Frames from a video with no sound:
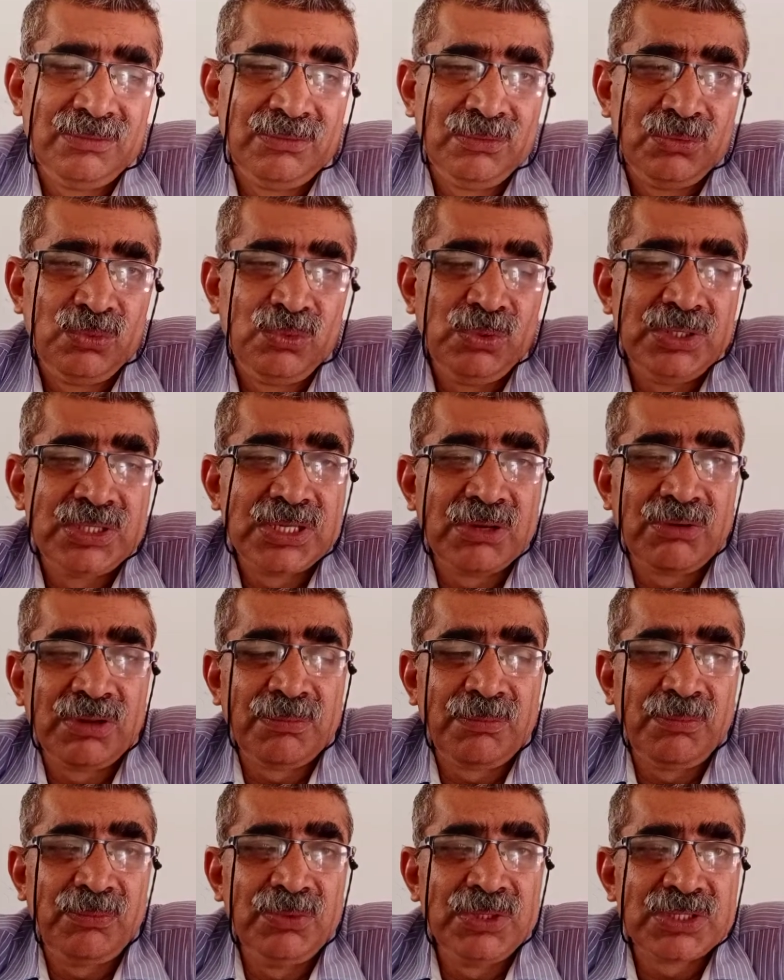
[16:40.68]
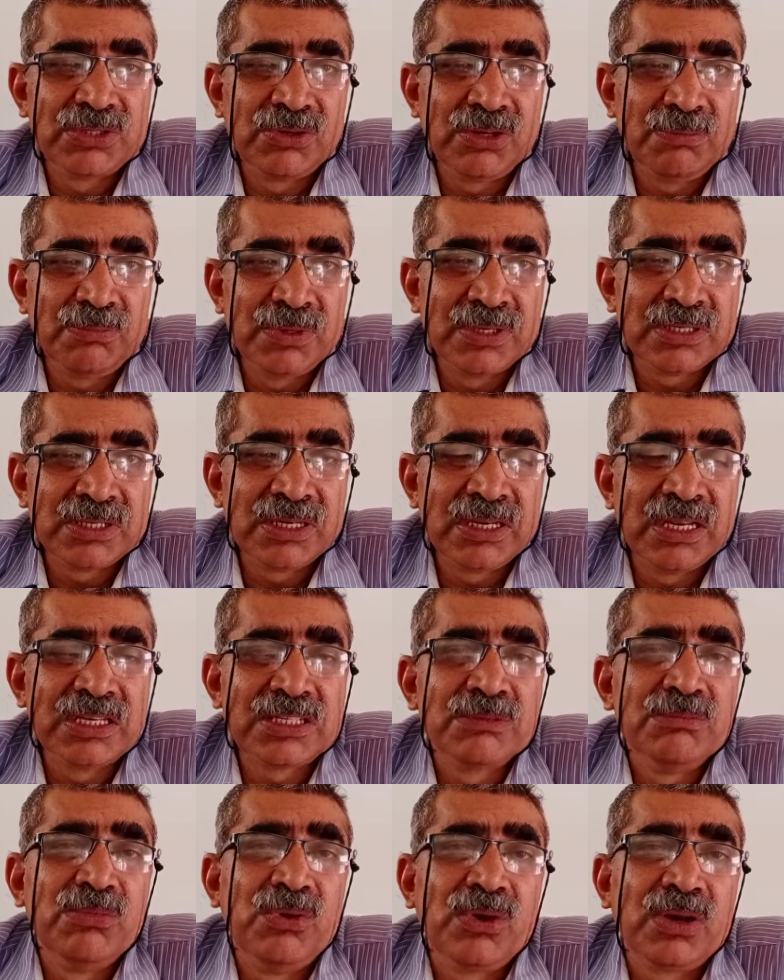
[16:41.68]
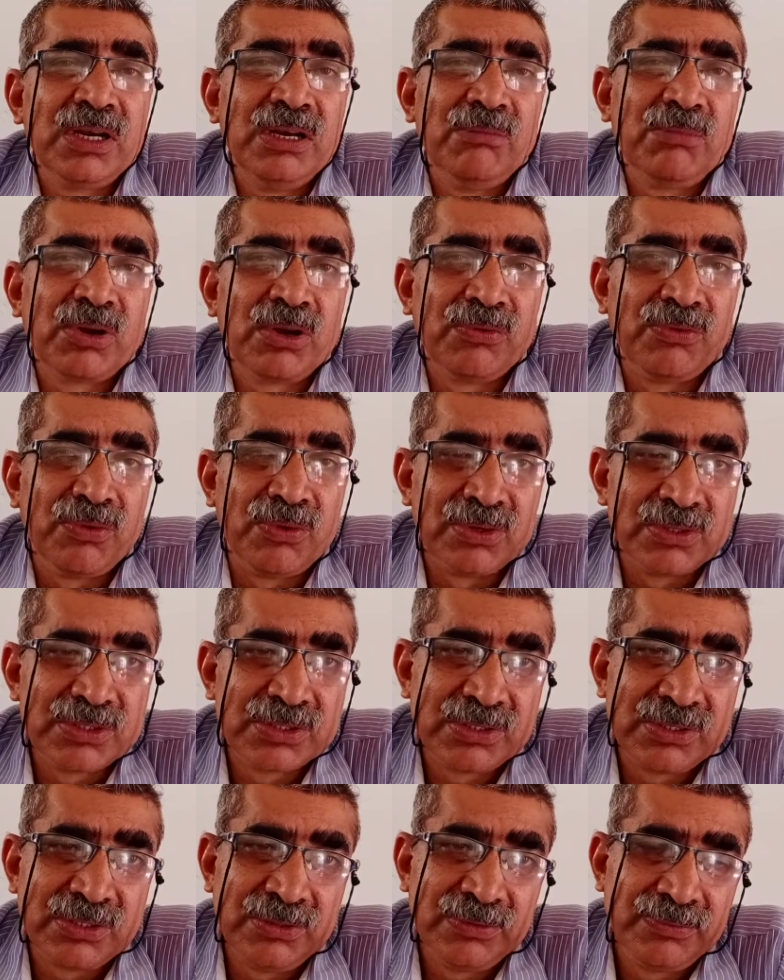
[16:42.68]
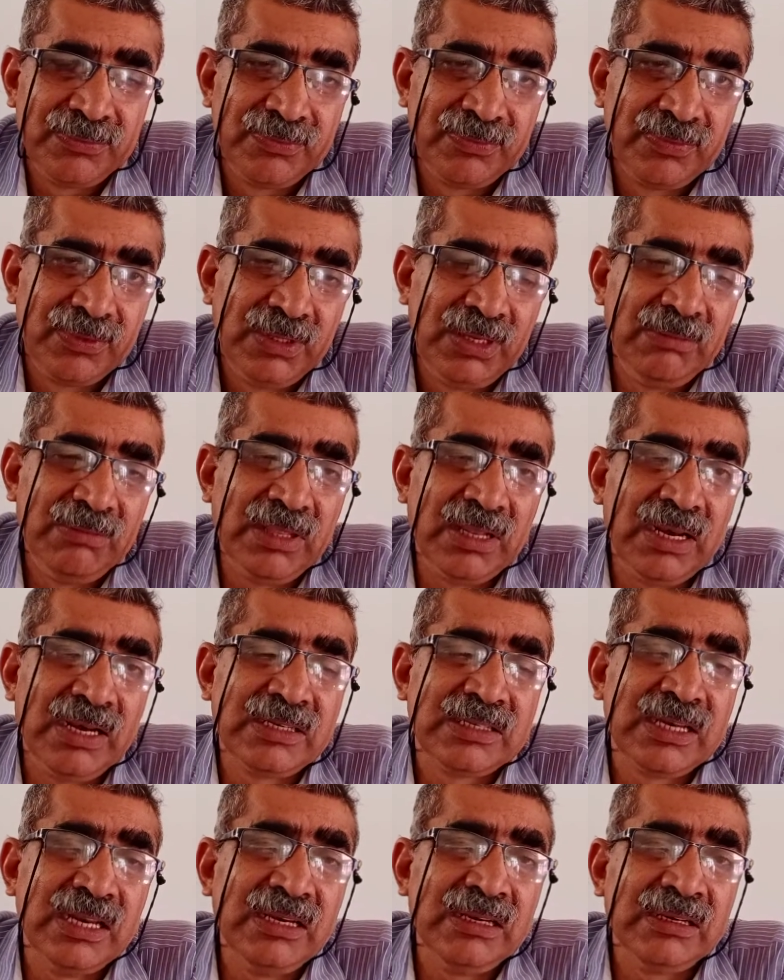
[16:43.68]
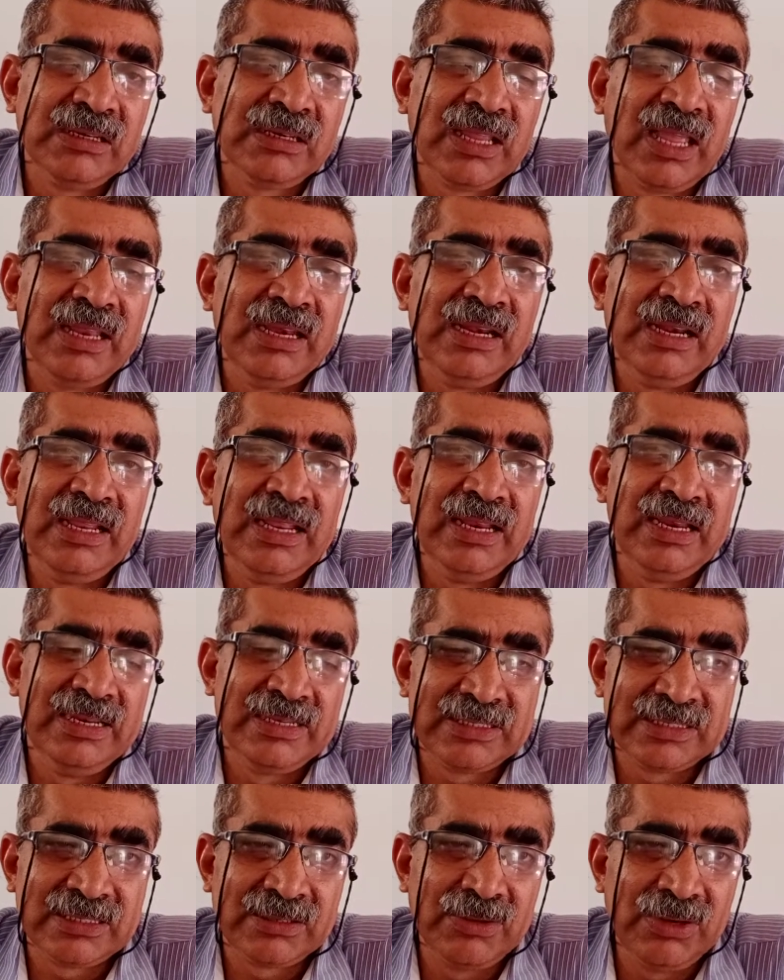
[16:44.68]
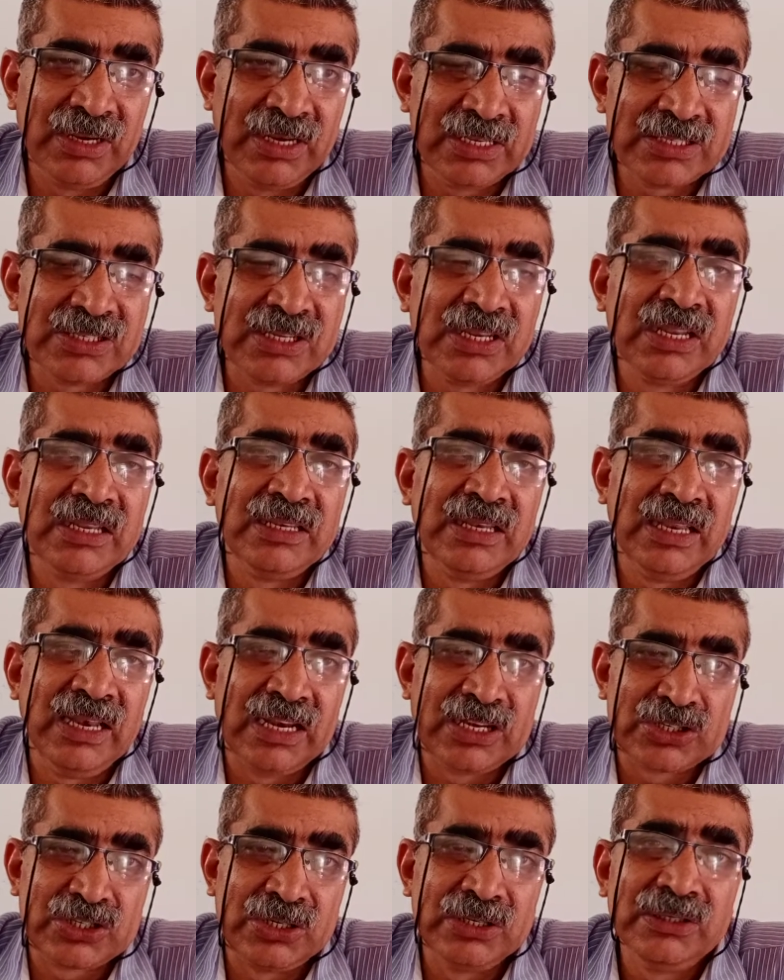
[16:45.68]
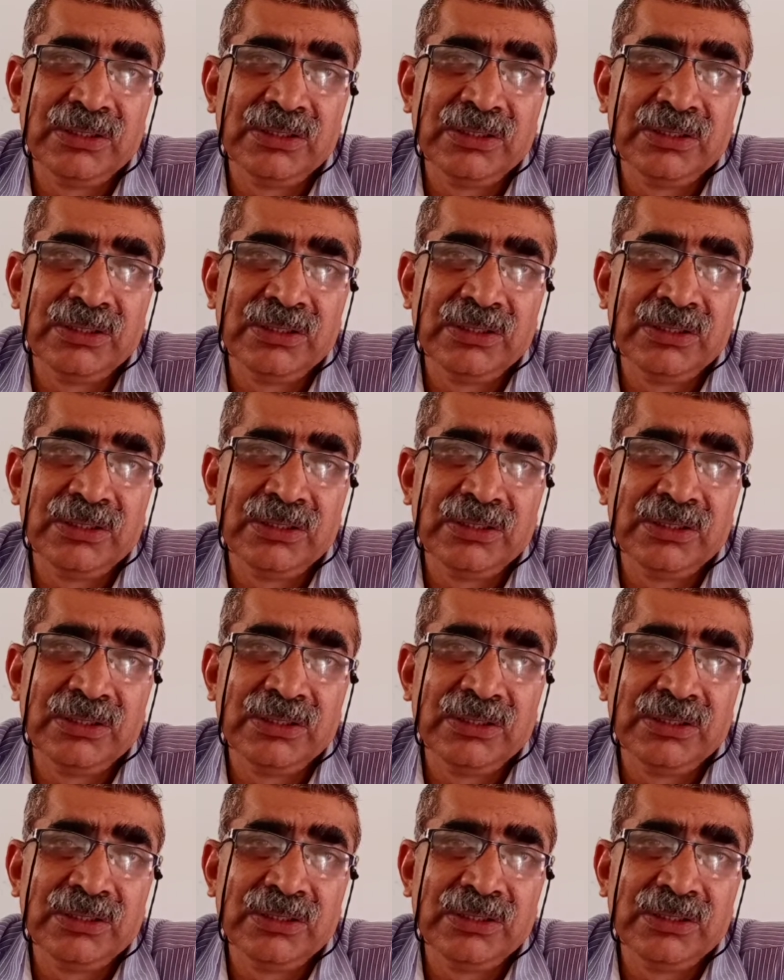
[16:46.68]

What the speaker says: Whichever person gets more number of votes. If there are 10 candidates contesting in the election,